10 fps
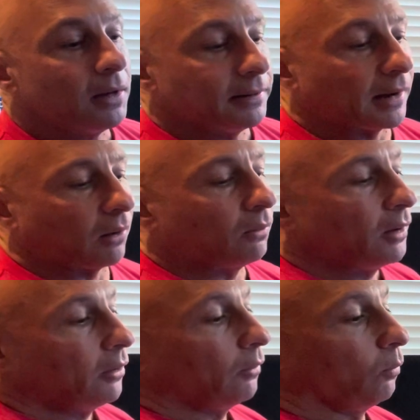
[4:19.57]
Now,
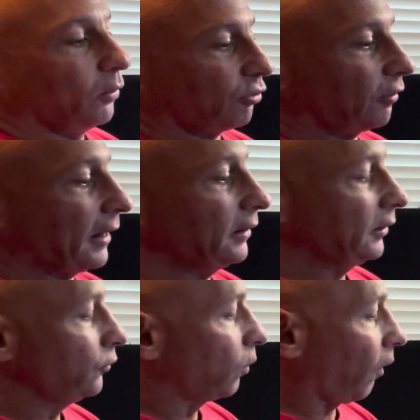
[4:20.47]
with sanding,
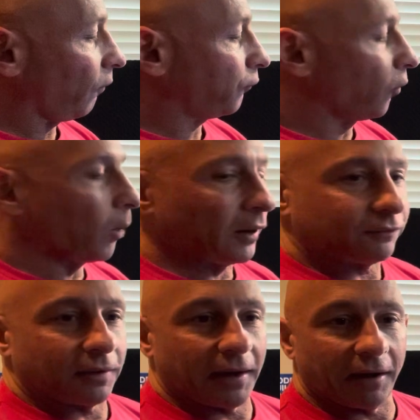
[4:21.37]
you also want
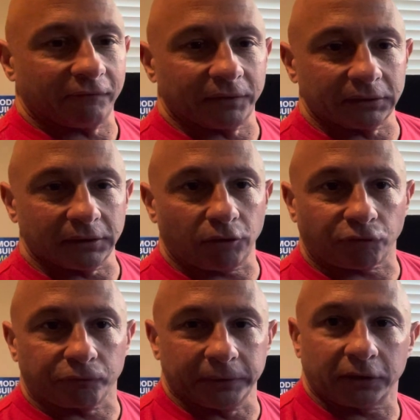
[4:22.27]
to have at least
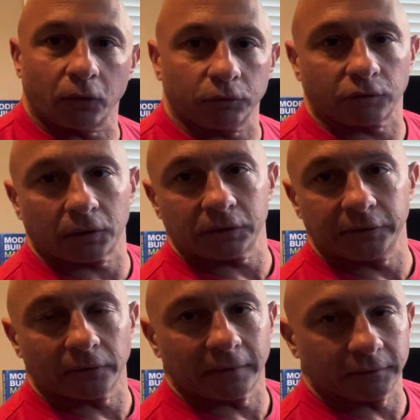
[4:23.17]
3 coats of
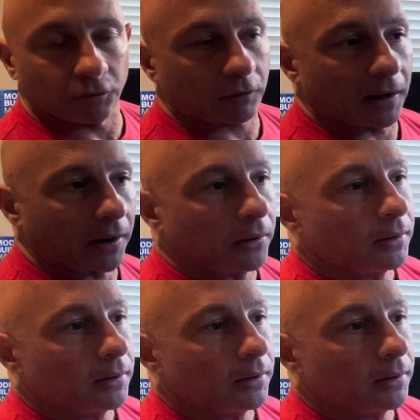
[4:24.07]
clear on this car.